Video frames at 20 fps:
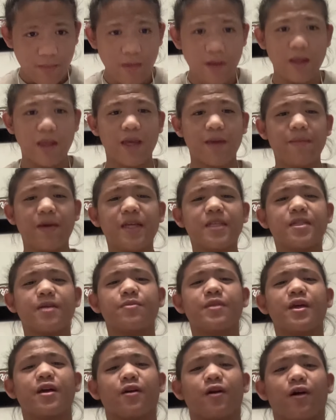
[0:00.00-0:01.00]
He made
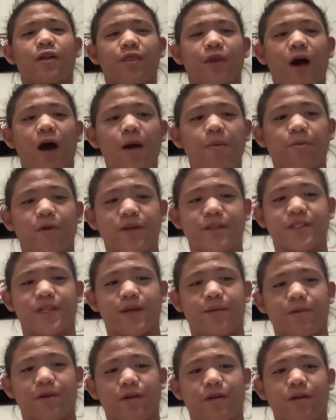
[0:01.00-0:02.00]
something called the operant
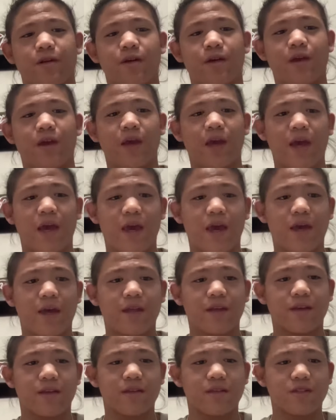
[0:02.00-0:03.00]
chamber,
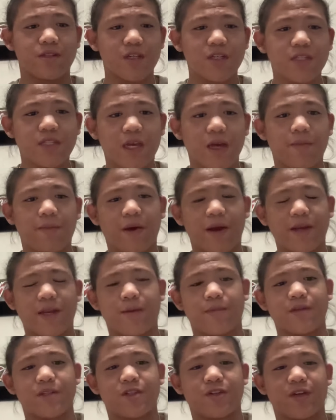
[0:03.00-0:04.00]
and just like my
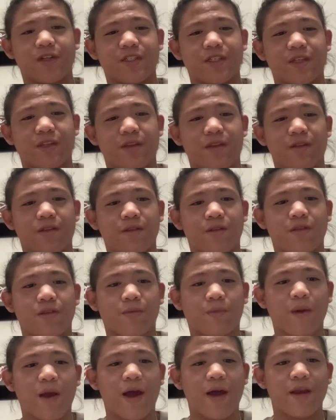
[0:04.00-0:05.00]
demonstration, the
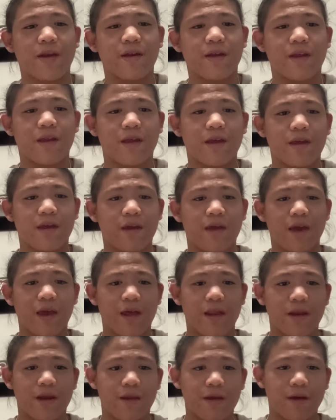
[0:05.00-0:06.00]
rat
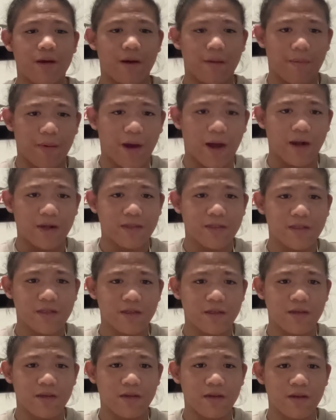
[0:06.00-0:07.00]
and a box.
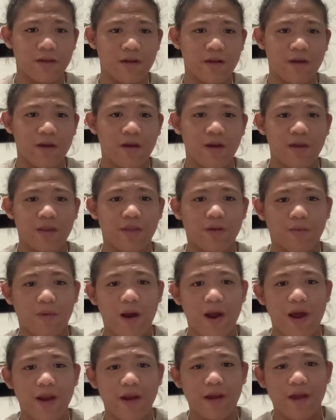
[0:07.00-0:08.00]
The
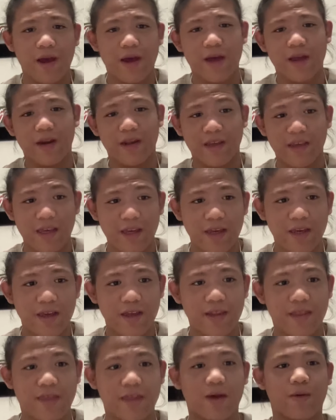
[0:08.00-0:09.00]
rat had a
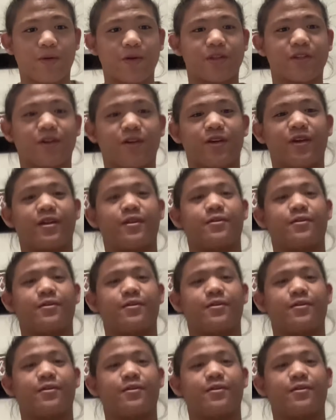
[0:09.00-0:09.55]
key that would turn